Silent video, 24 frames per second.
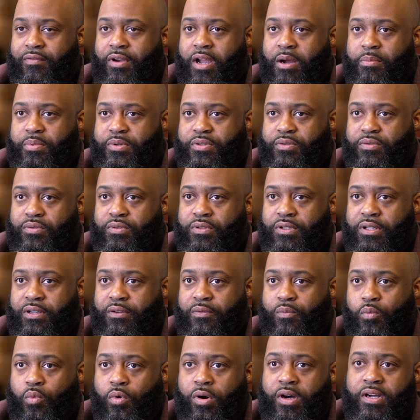an opportunity,
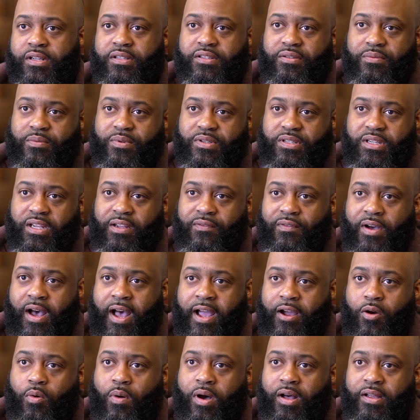one, to receive a
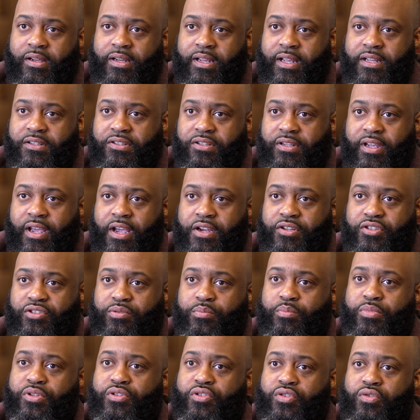high quality
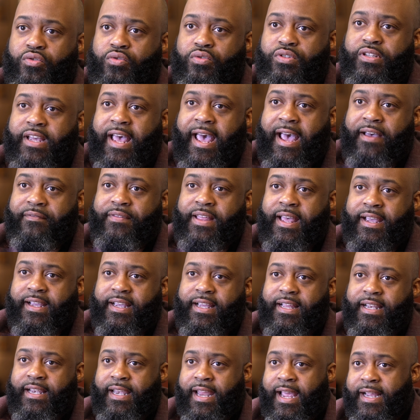education, but two, to have that
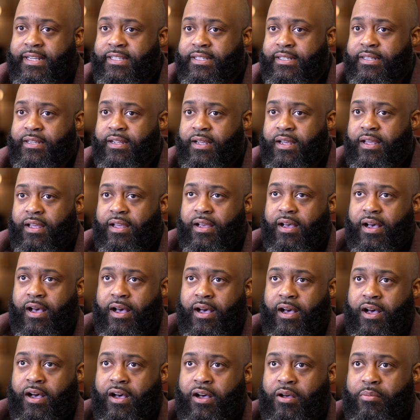connected
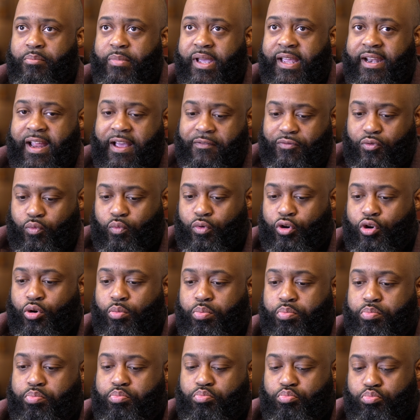and have the
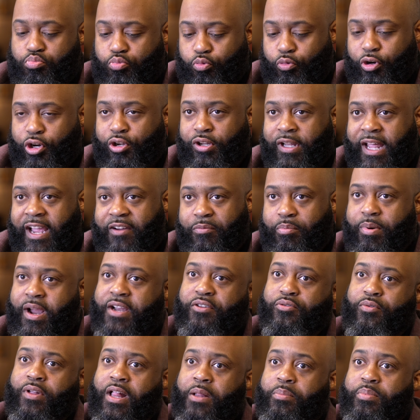real life
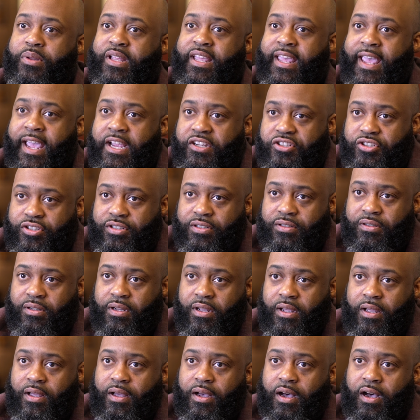practical application
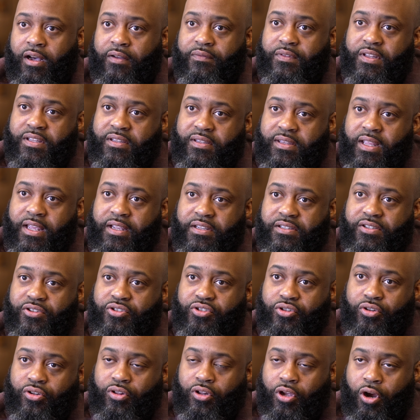of the things
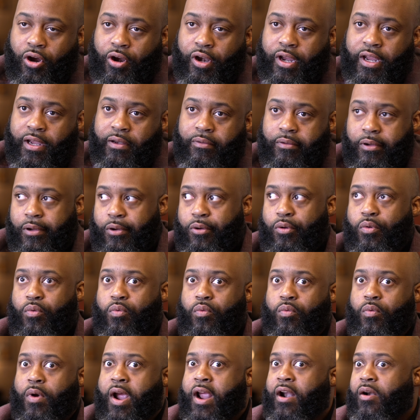that you're learning
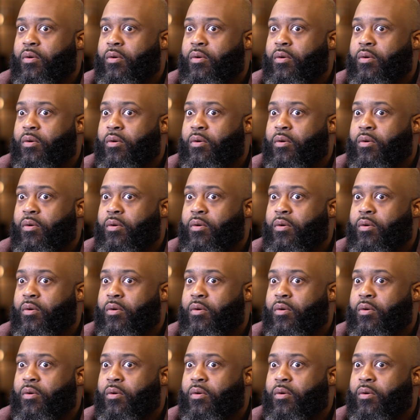right